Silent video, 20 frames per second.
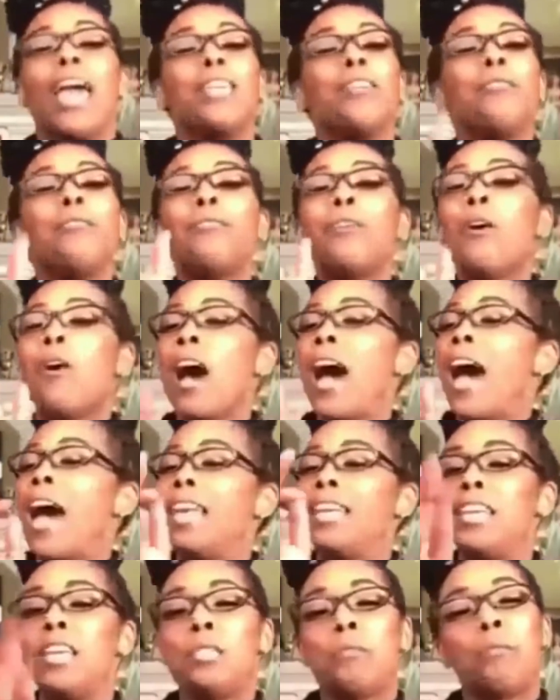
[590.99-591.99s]
And you know
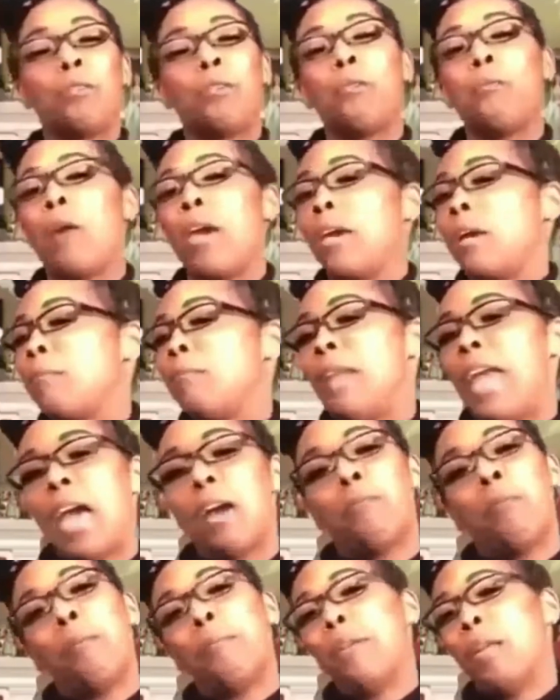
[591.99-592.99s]
how it is when you wake a
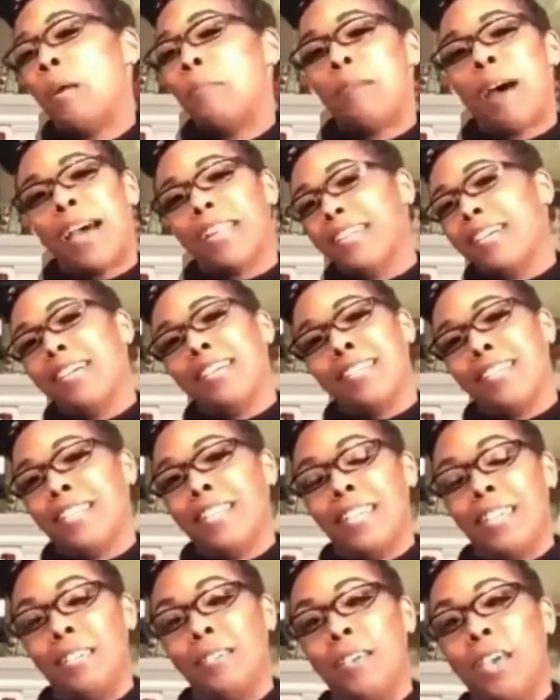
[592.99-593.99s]
black woman up out of
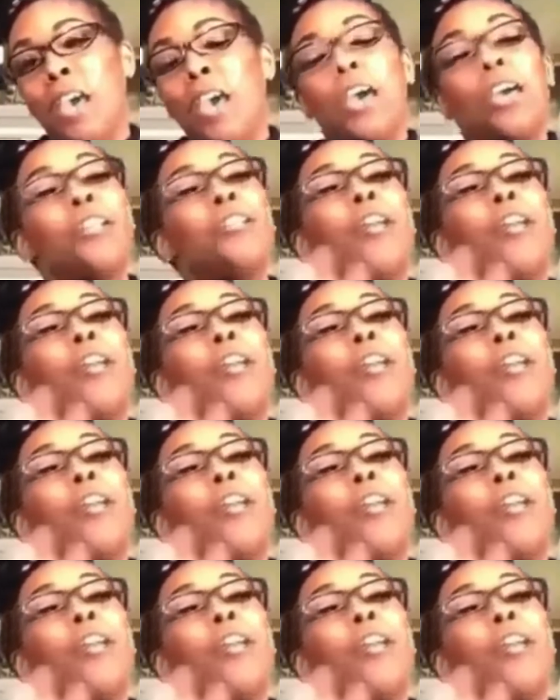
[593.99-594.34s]
her sleep.